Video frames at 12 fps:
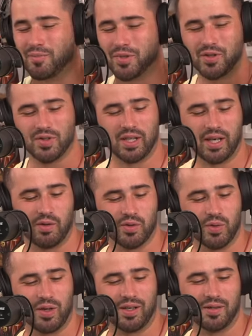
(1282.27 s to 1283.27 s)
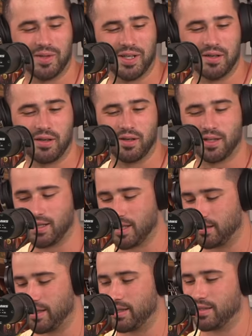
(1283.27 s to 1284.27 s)
to music and I was walking my dog, and
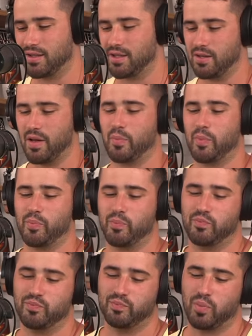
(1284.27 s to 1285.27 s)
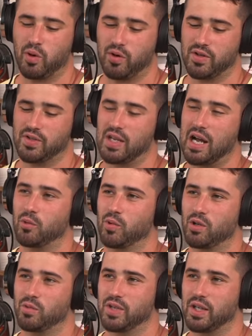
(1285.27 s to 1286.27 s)
then like a part of the
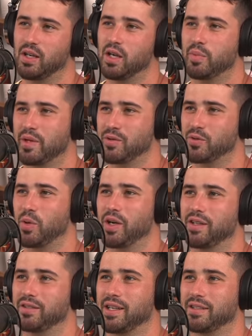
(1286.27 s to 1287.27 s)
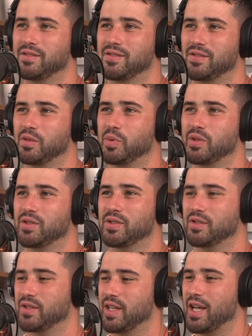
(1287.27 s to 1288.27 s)
sidewalk was like up, and I was ah. wearing like slippers. I
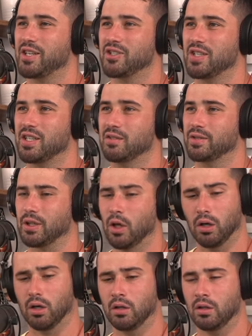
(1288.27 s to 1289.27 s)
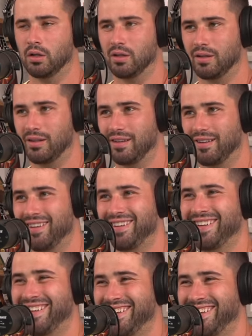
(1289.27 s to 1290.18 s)
was I just hit it. I was like, oh. Oh,